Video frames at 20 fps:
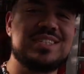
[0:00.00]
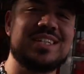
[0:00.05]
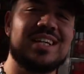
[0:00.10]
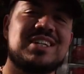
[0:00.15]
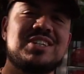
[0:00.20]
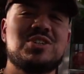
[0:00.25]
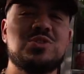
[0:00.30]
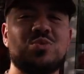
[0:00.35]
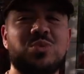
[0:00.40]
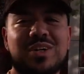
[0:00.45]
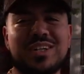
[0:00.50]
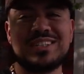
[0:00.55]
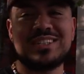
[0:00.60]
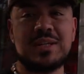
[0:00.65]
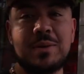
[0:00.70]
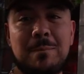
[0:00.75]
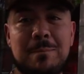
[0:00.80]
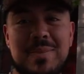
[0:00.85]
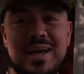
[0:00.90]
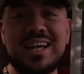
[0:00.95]
section what is
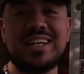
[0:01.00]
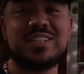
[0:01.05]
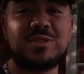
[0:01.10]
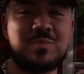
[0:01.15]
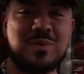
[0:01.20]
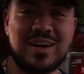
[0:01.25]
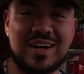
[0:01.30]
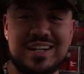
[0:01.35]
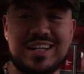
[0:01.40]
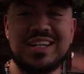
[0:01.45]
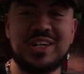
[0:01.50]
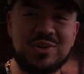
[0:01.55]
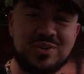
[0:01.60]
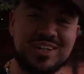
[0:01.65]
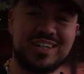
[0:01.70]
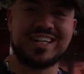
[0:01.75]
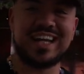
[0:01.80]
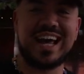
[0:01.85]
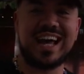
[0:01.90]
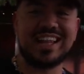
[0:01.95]
the best spot
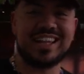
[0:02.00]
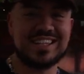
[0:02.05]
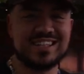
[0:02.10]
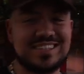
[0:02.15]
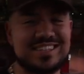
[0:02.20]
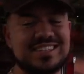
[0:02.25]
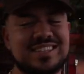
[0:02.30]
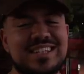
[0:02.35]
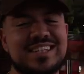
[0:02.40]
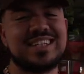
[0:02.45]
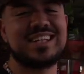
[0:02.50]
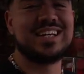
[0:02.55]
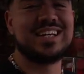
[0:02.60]
here in Dallas.